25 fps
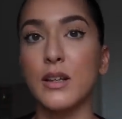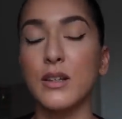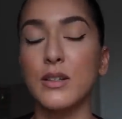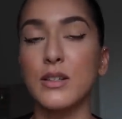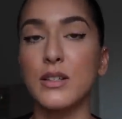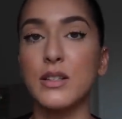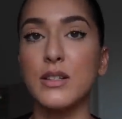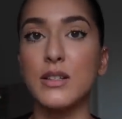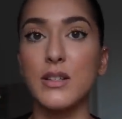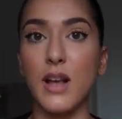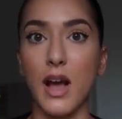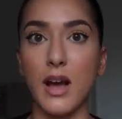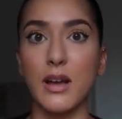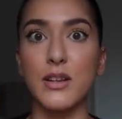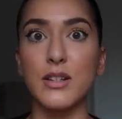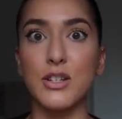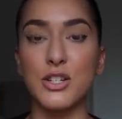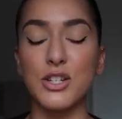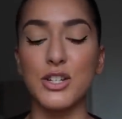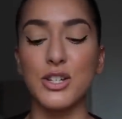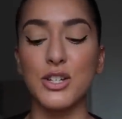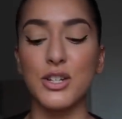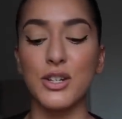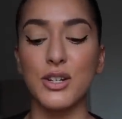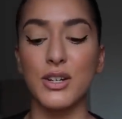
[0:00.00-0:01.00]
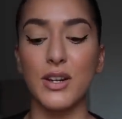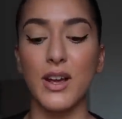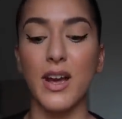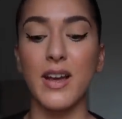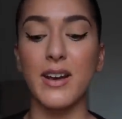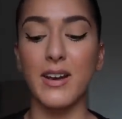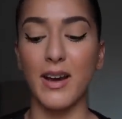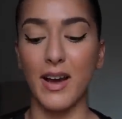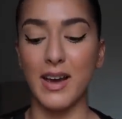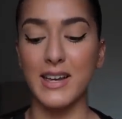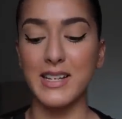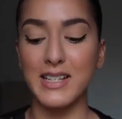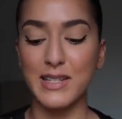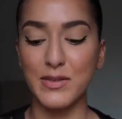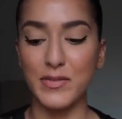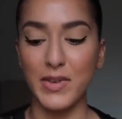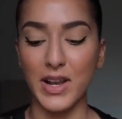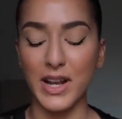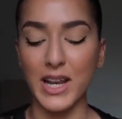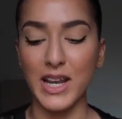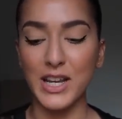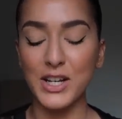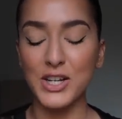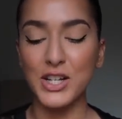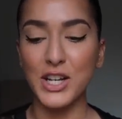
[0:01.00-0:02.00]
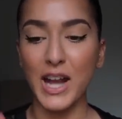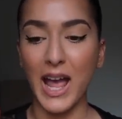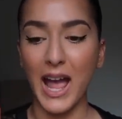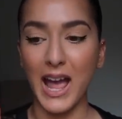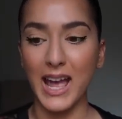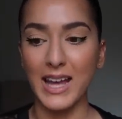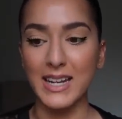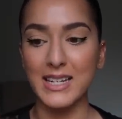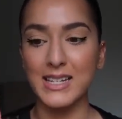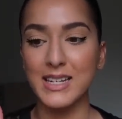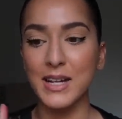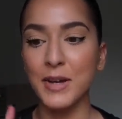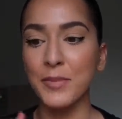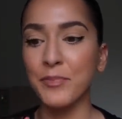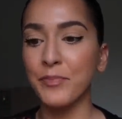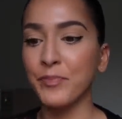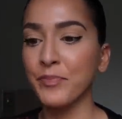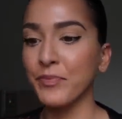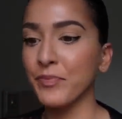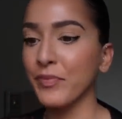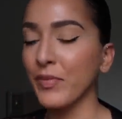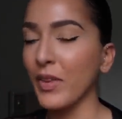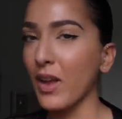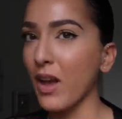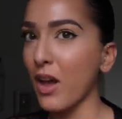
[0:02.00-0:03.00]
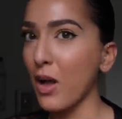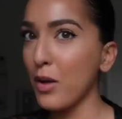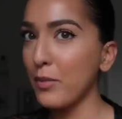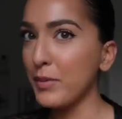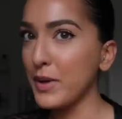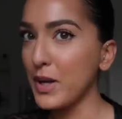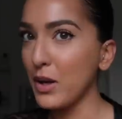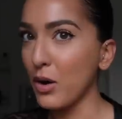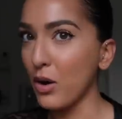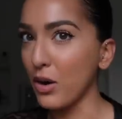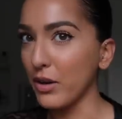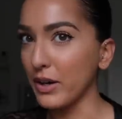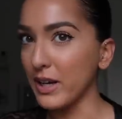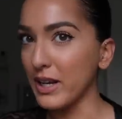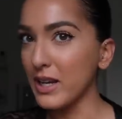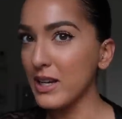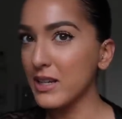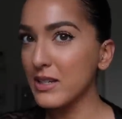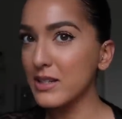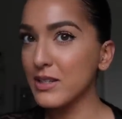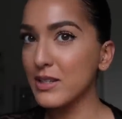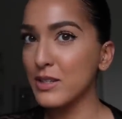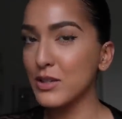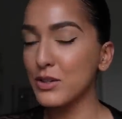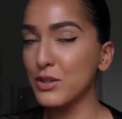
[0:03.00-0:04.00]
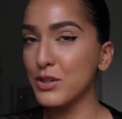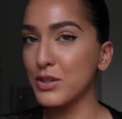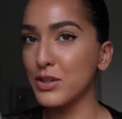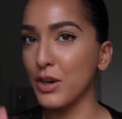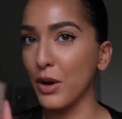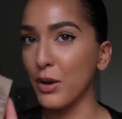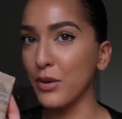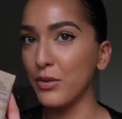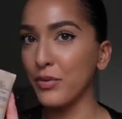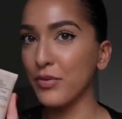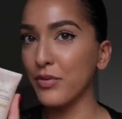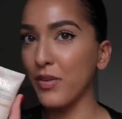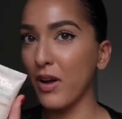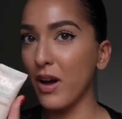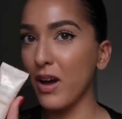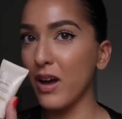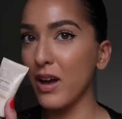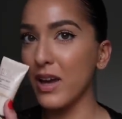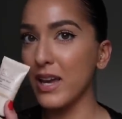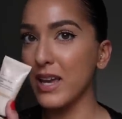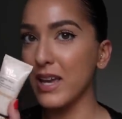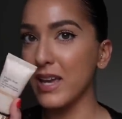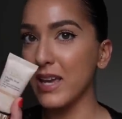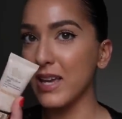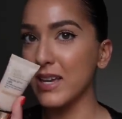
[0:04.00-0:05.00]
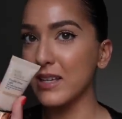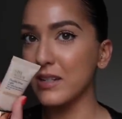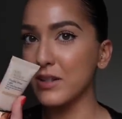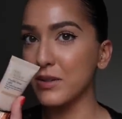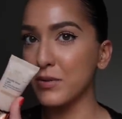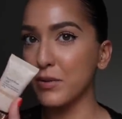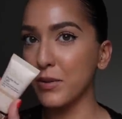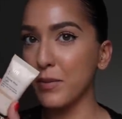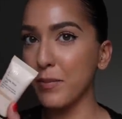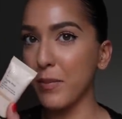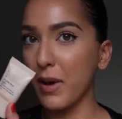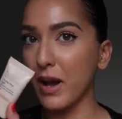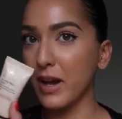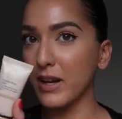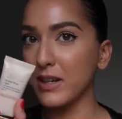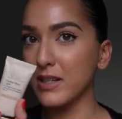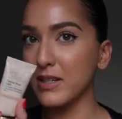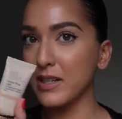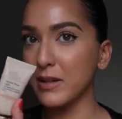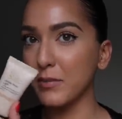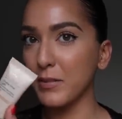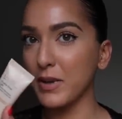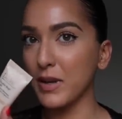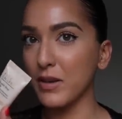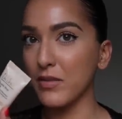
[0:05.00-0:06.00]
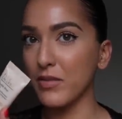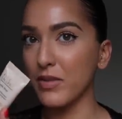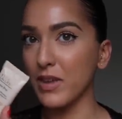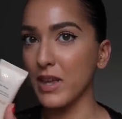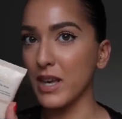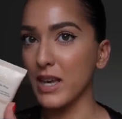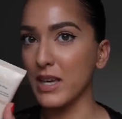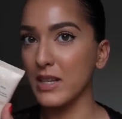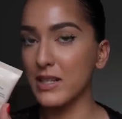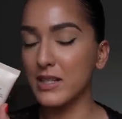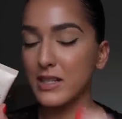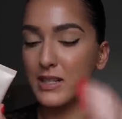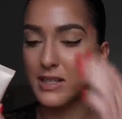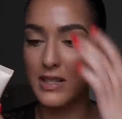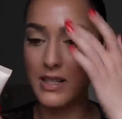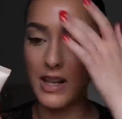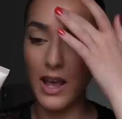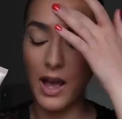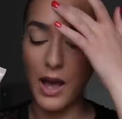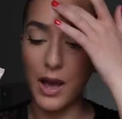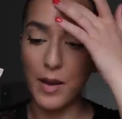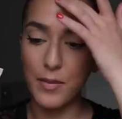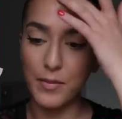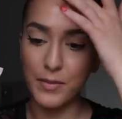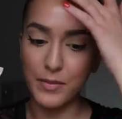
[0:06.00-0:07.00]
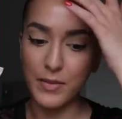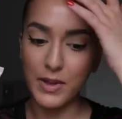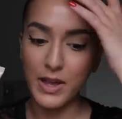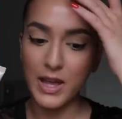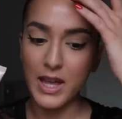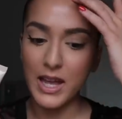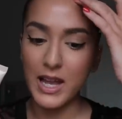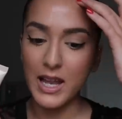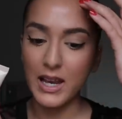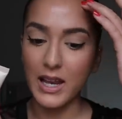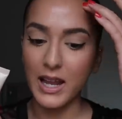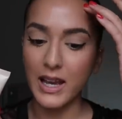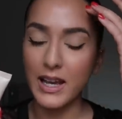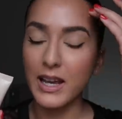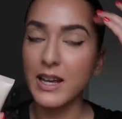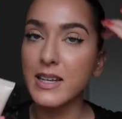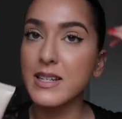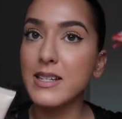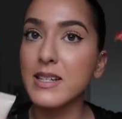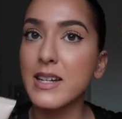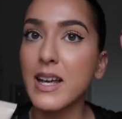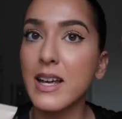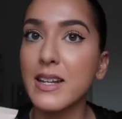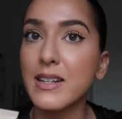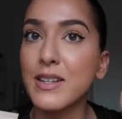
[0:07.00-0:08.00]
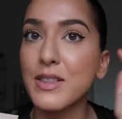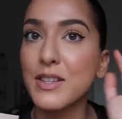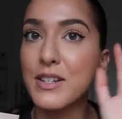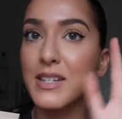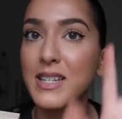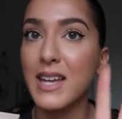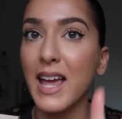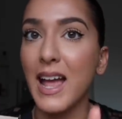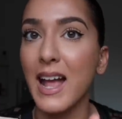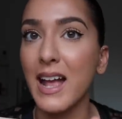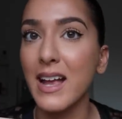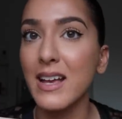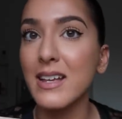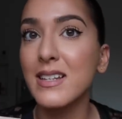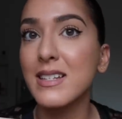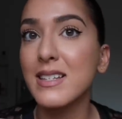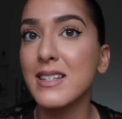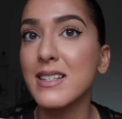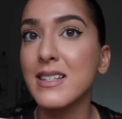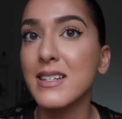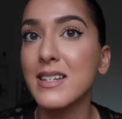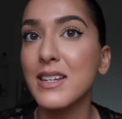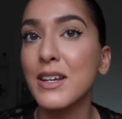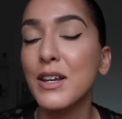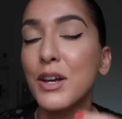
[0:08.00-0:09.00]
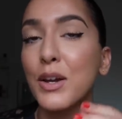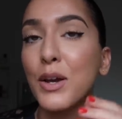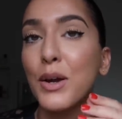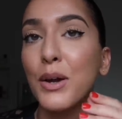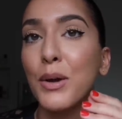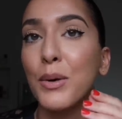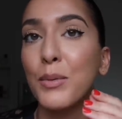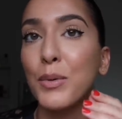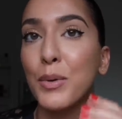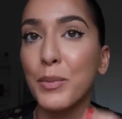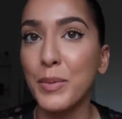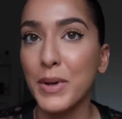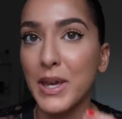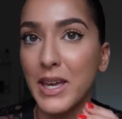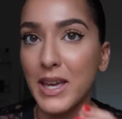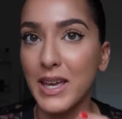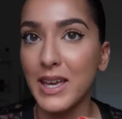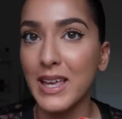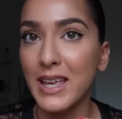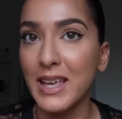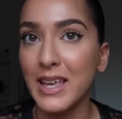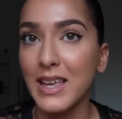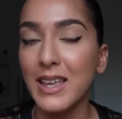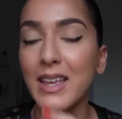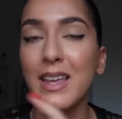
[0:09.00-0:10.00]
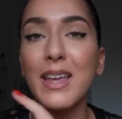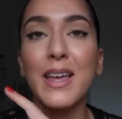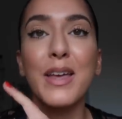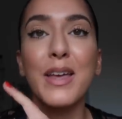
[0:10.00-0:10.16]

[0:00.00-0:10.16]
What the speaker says: such a nice finish. And I'll be honest, so far it is reminding me of this. Like I said, the test will be